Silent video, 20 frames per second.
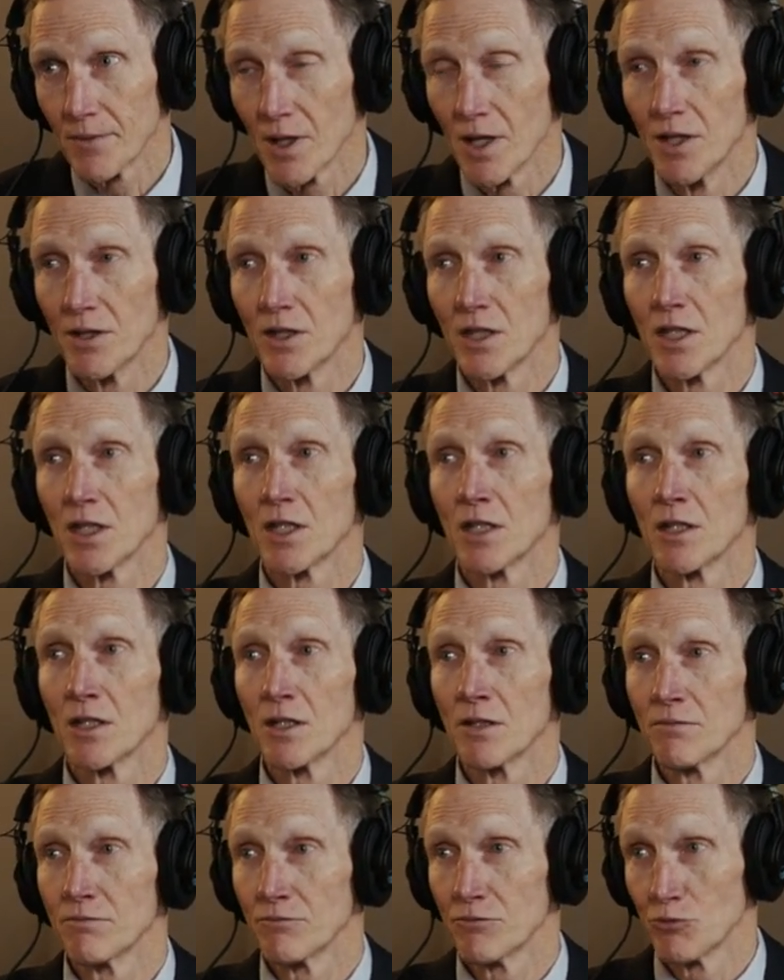And
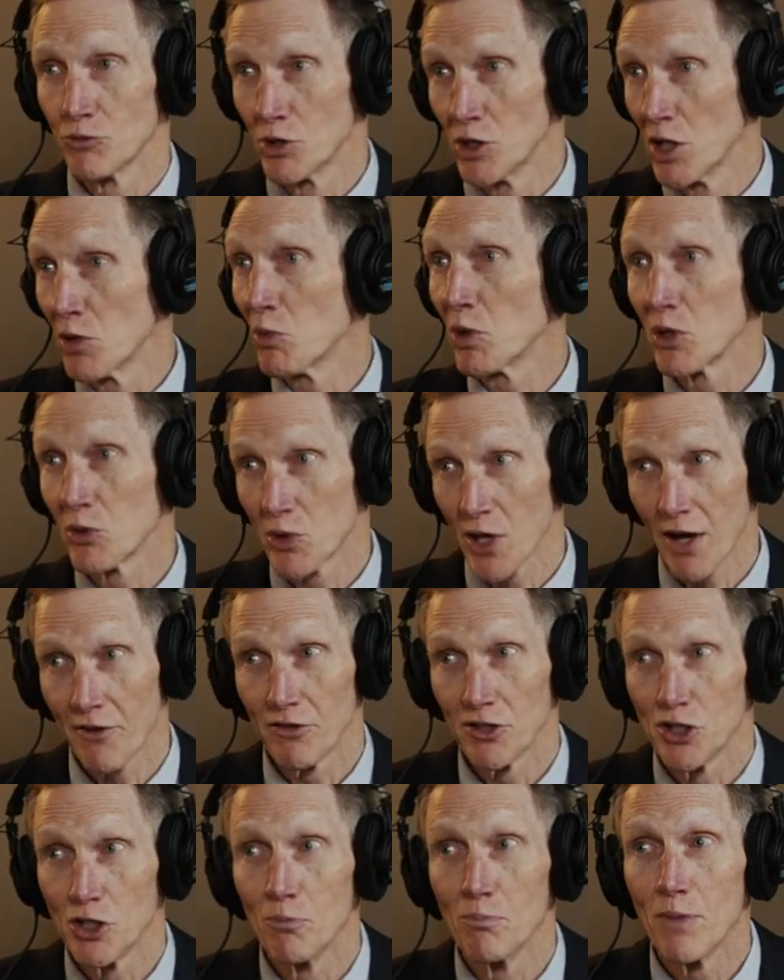then then we would have
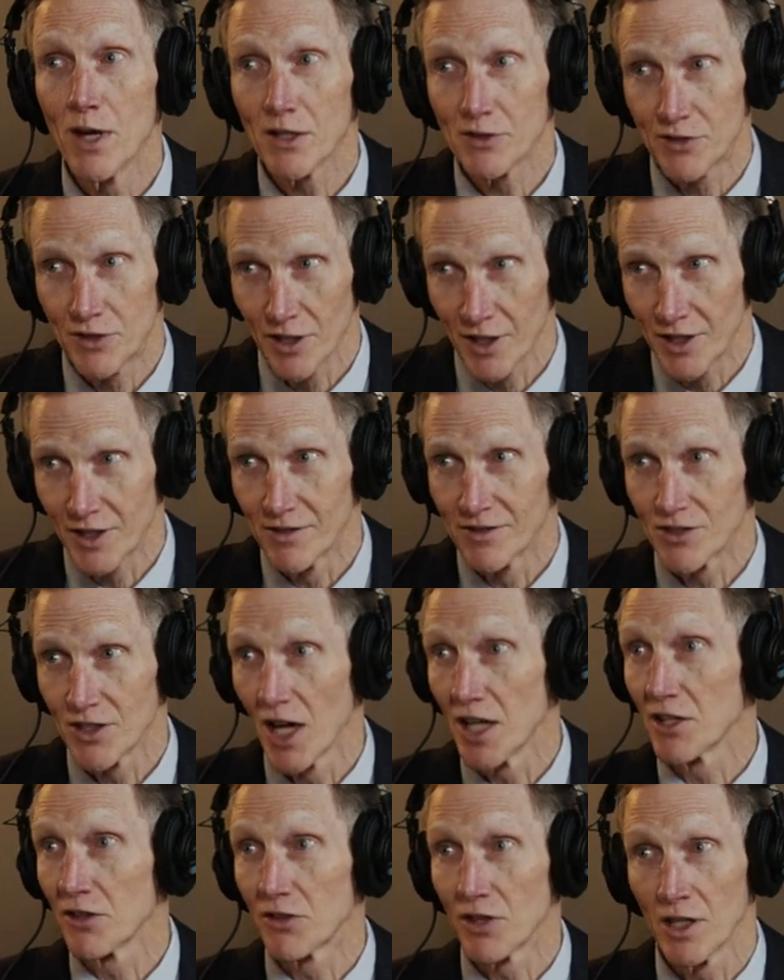a domestic
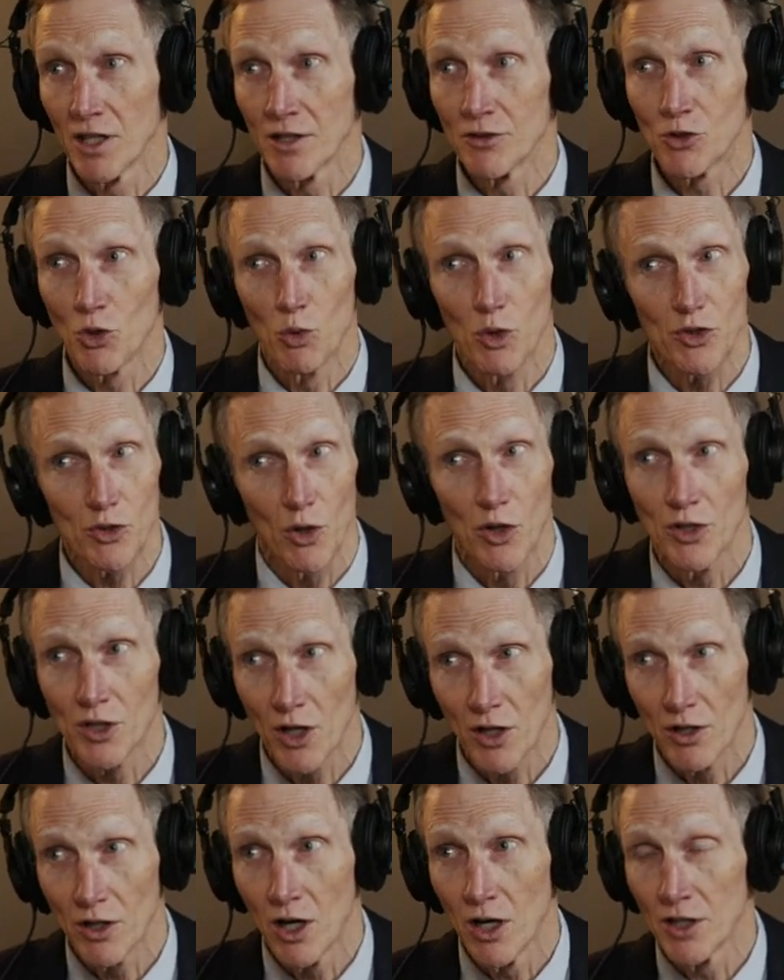side of things, so what's
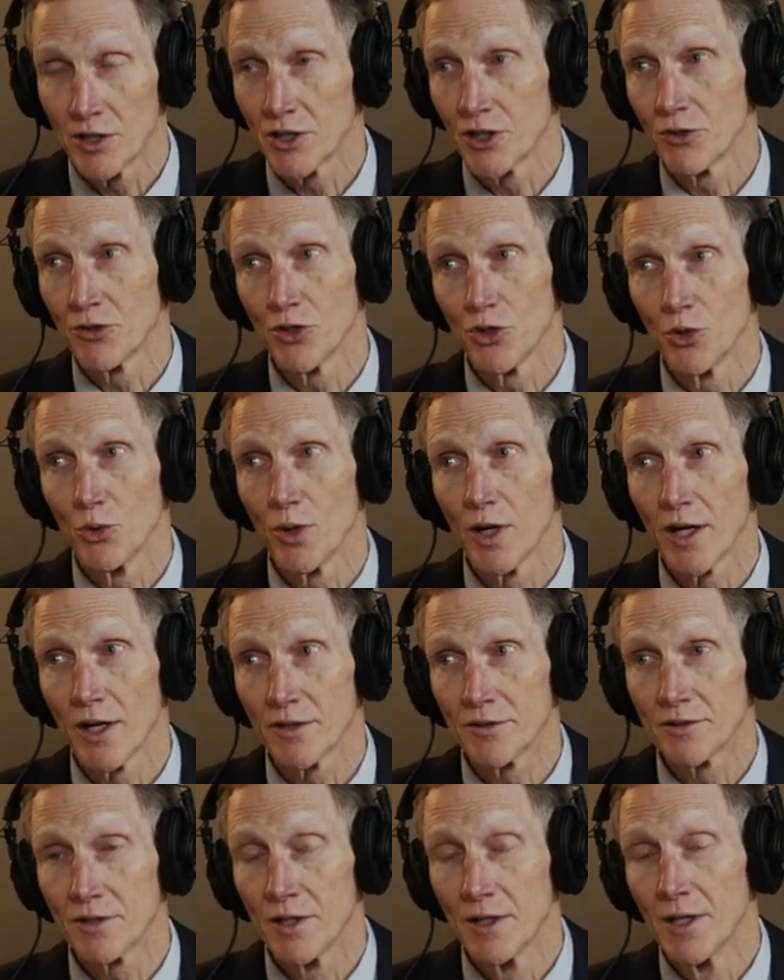going on here in the U
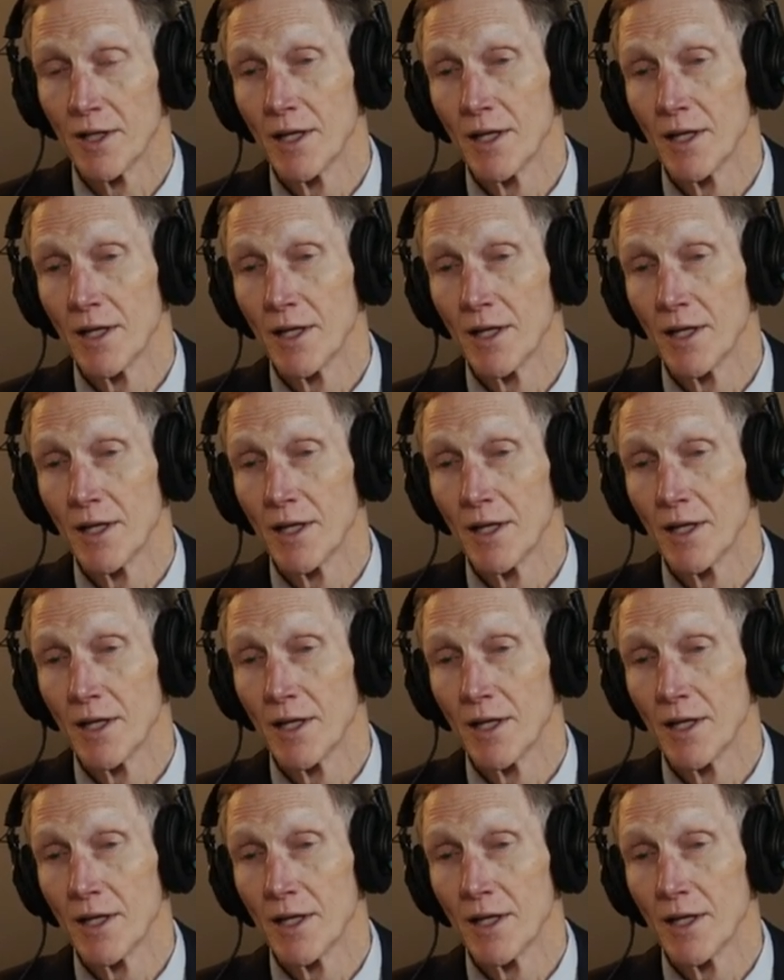S?